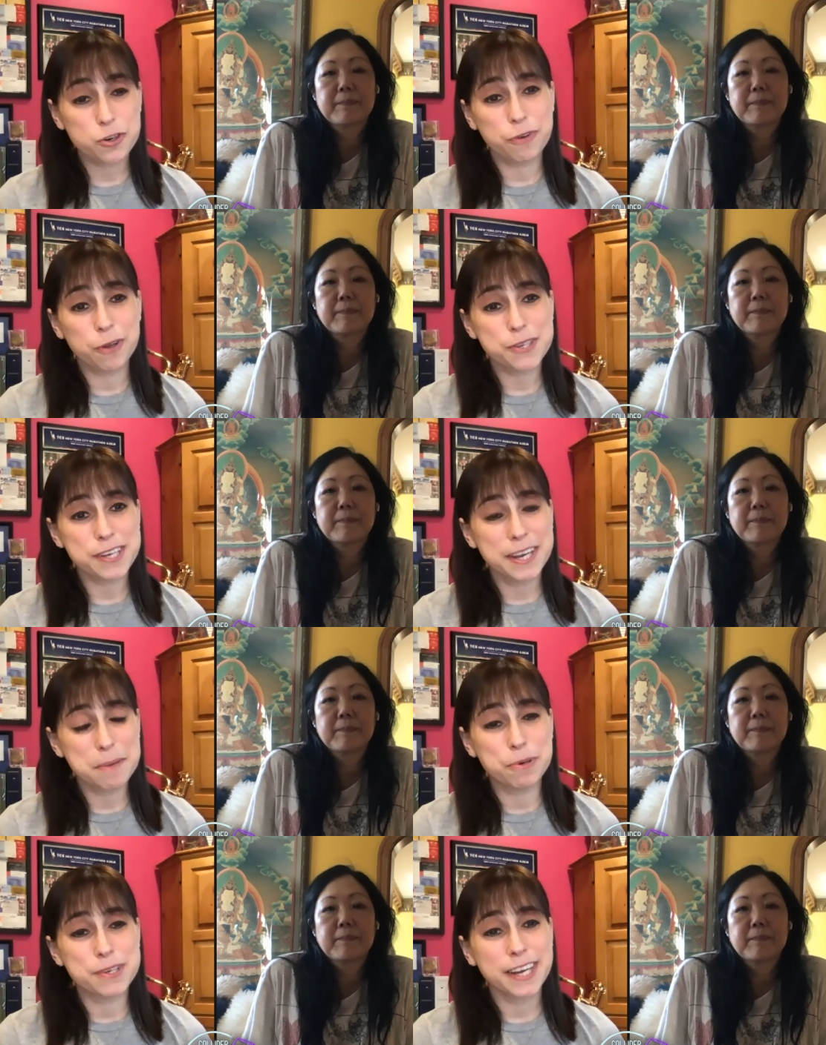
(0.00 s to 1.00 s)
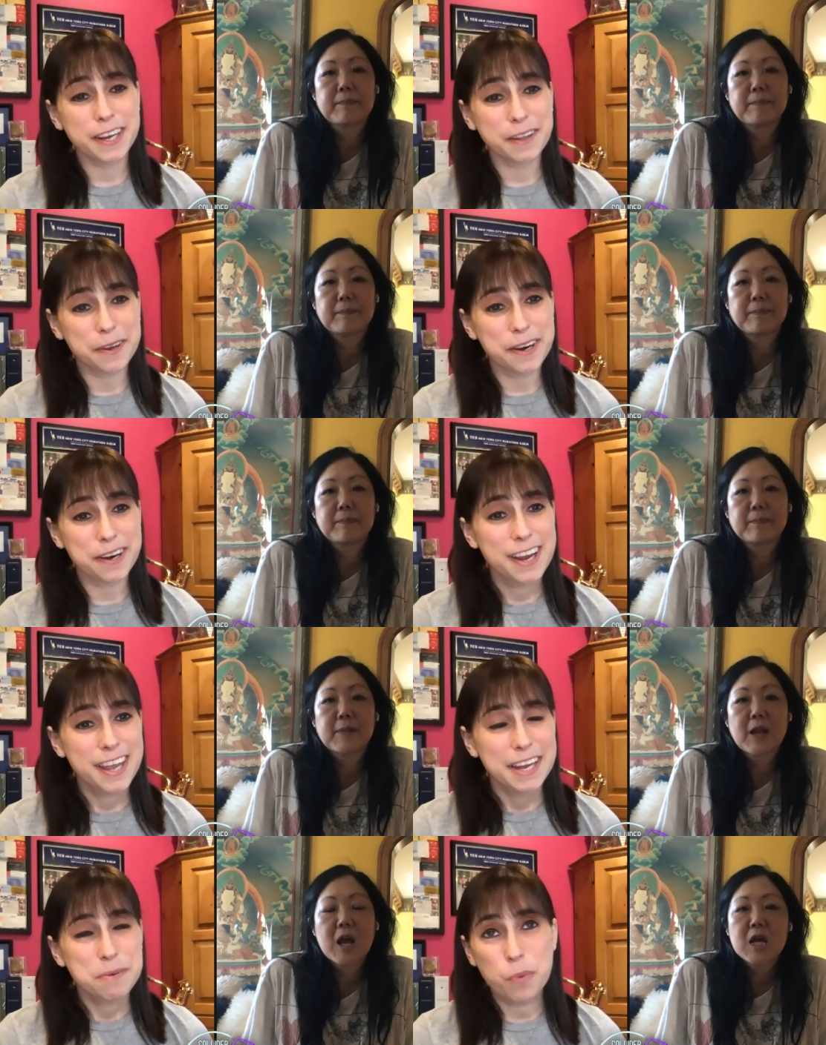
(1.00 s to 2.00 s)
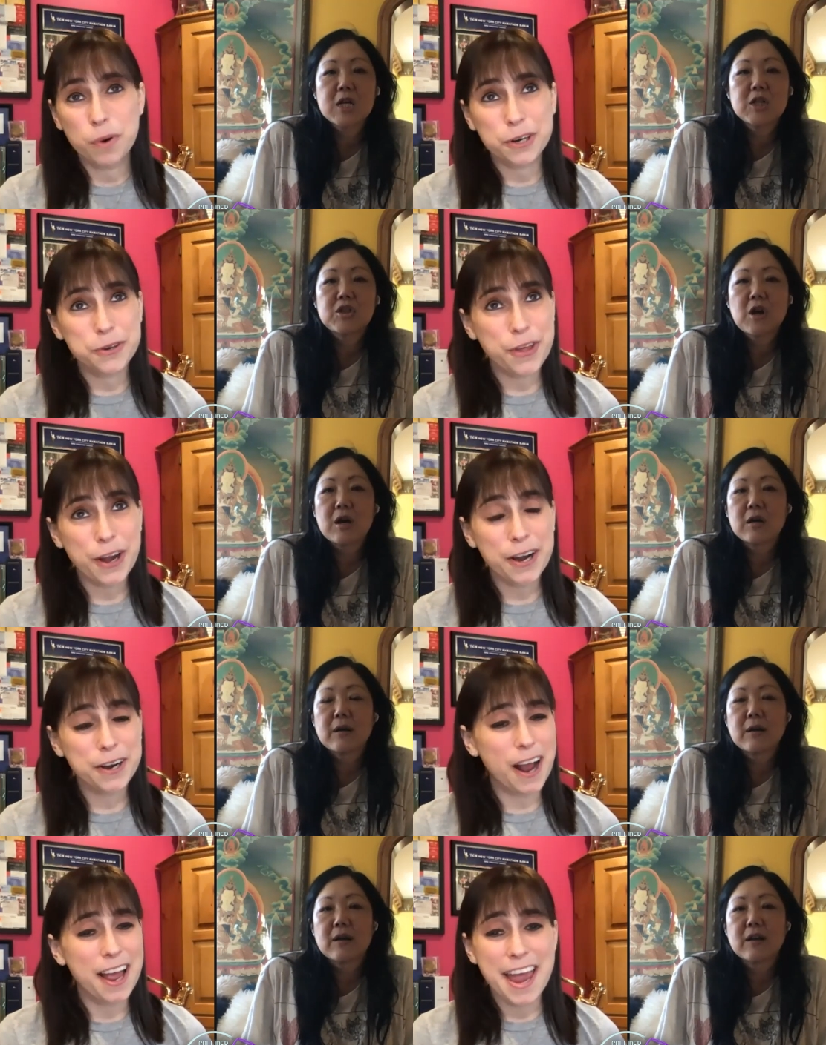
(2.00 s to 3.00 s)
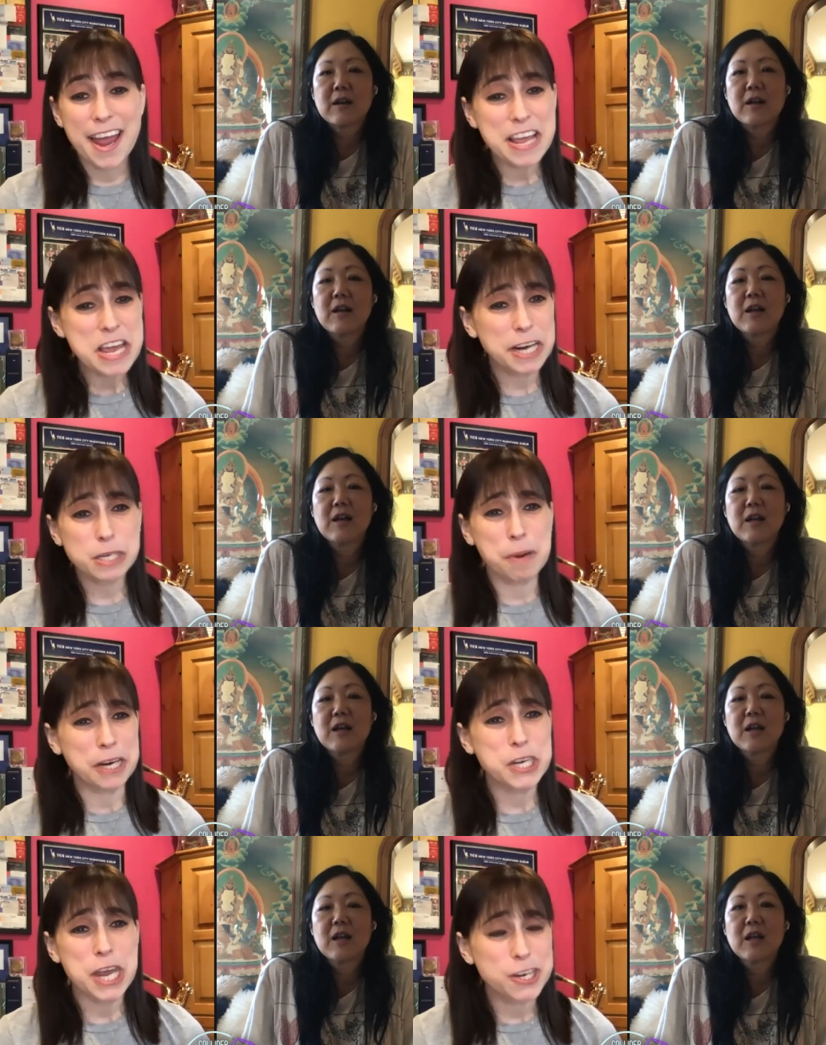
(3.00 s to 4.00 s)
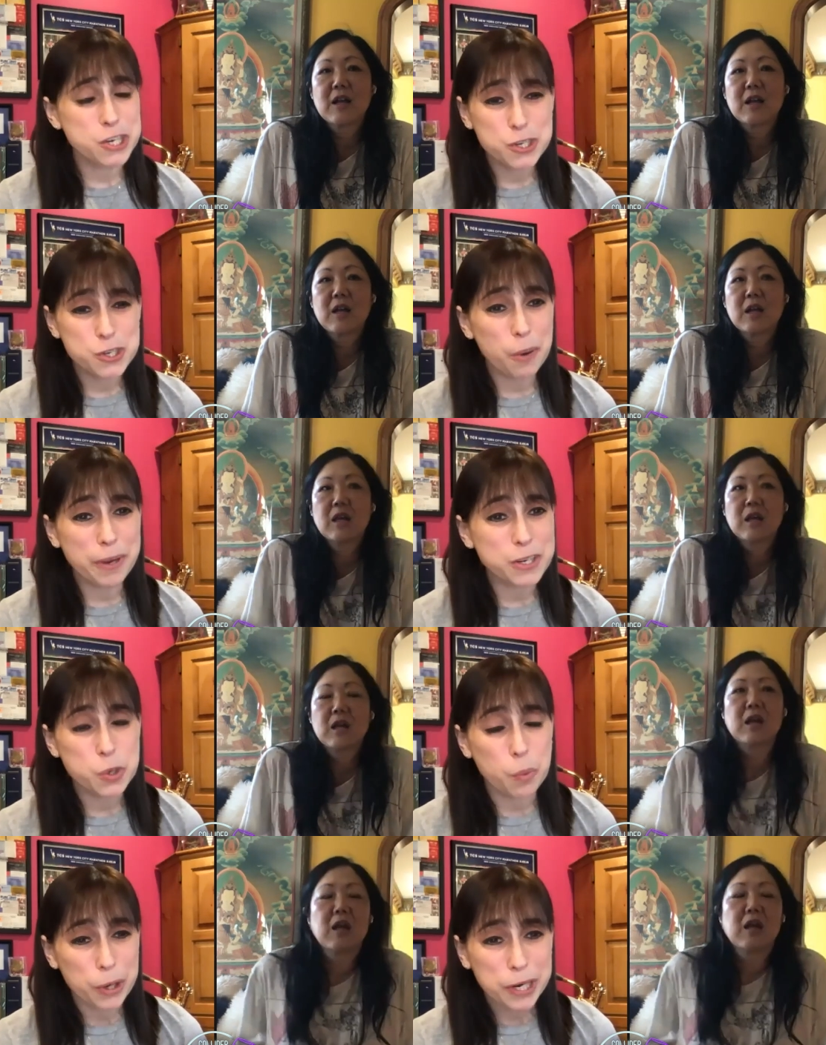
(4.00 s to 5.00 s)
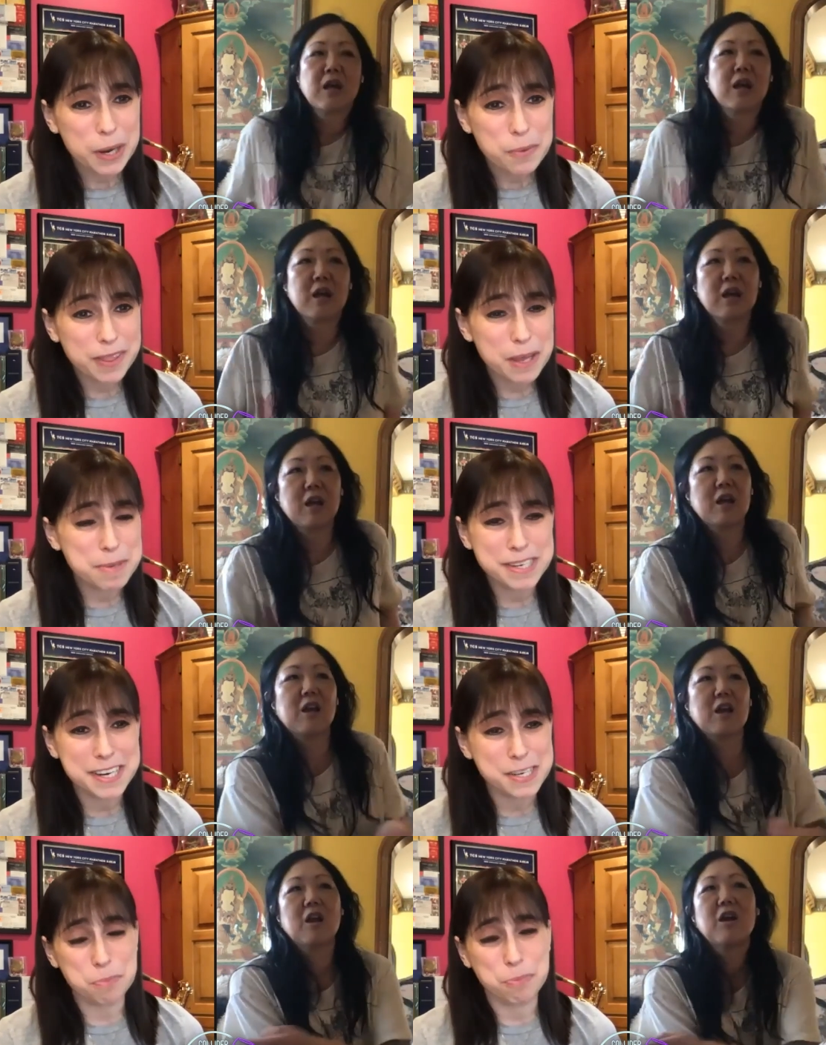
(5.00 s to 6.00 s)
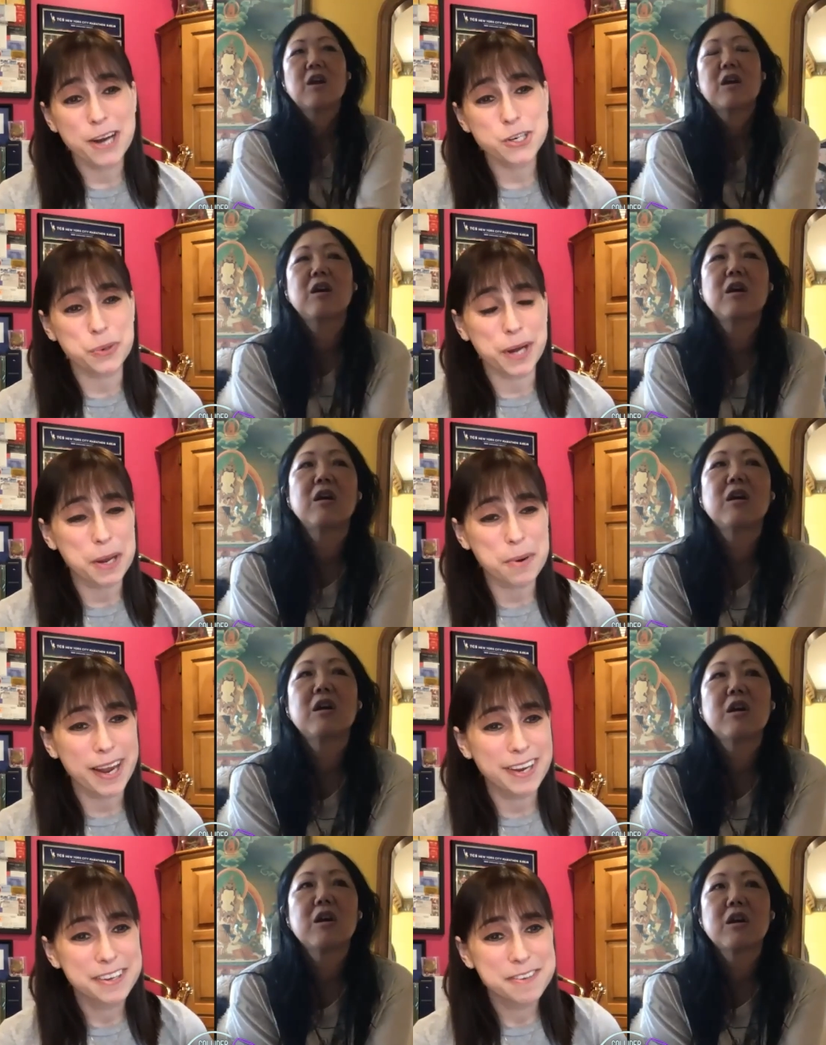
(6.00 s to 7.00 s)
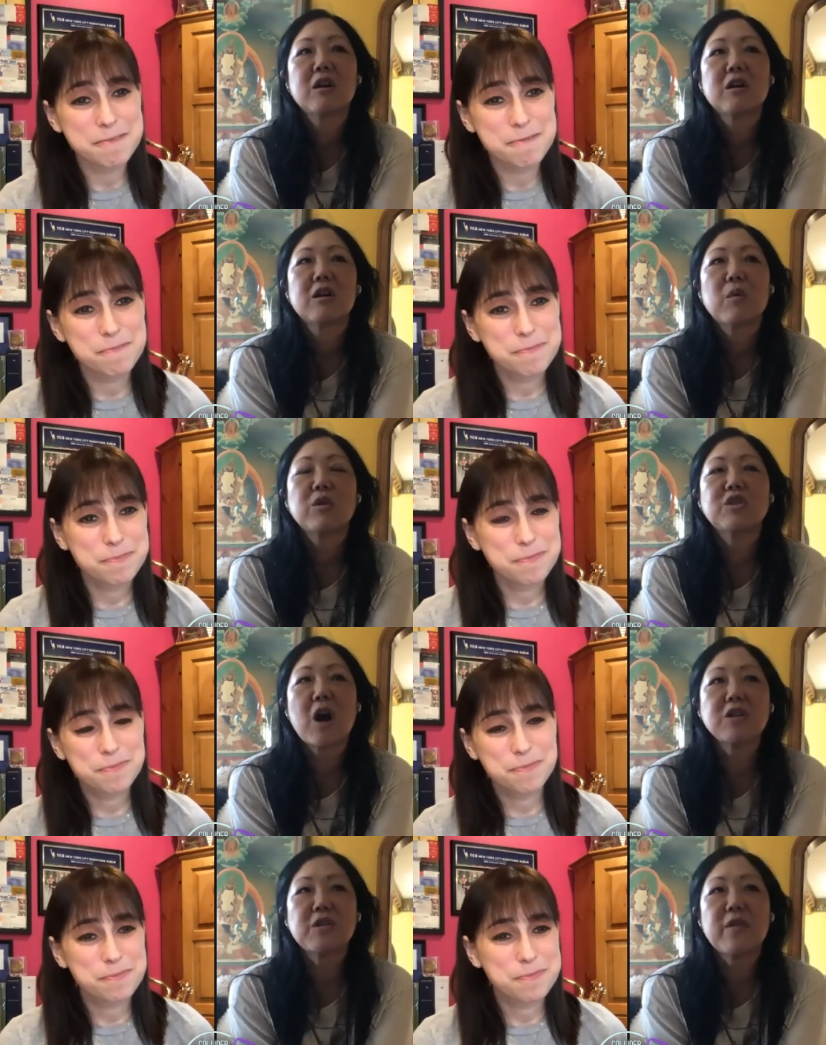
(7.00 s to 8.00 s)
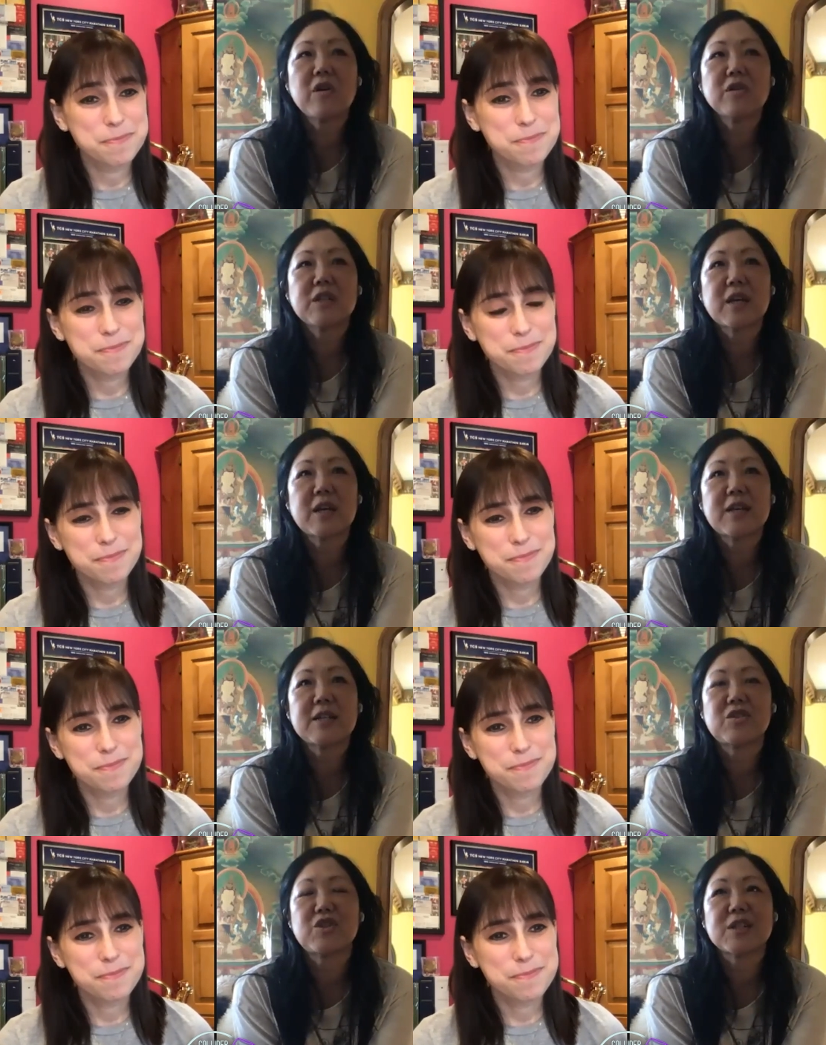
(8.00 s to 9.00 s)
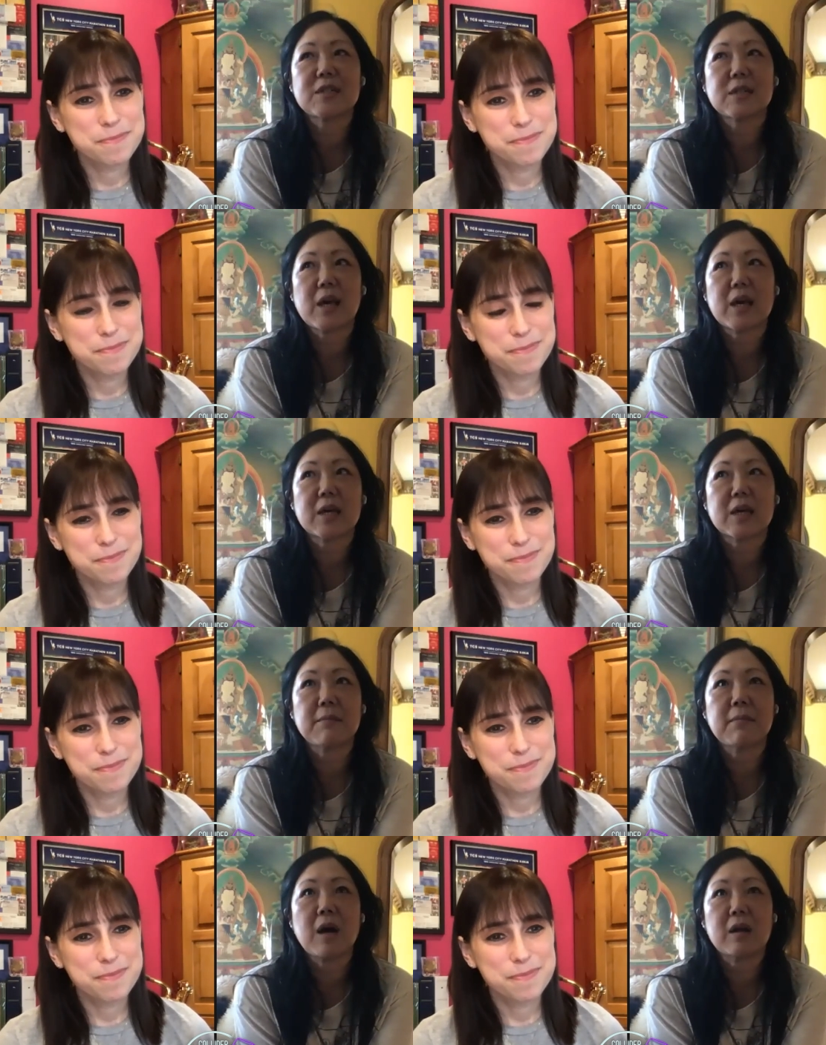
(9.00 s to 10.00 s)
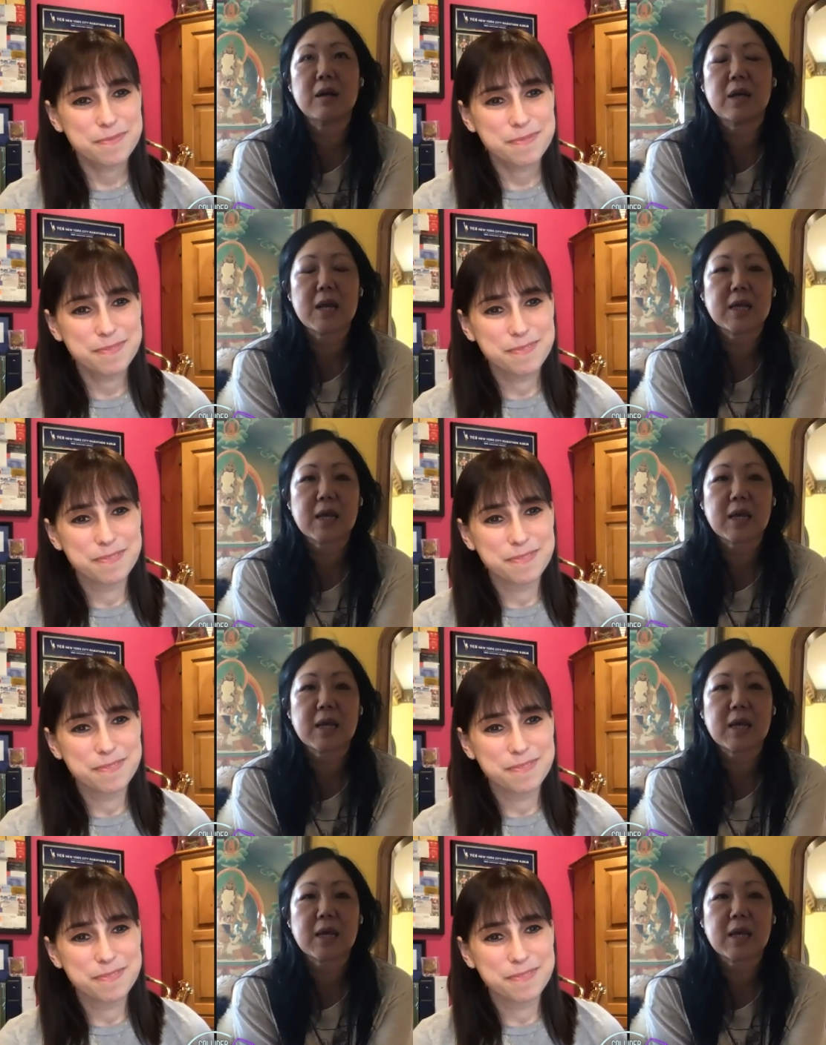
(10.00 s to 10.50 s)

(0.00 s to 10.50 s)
Speaker 1: Travolta in particular? Were there John- any expectations going into working with him, and did
Speaker 2: he surprise you in any way? Well, John Travolta is just like a modern day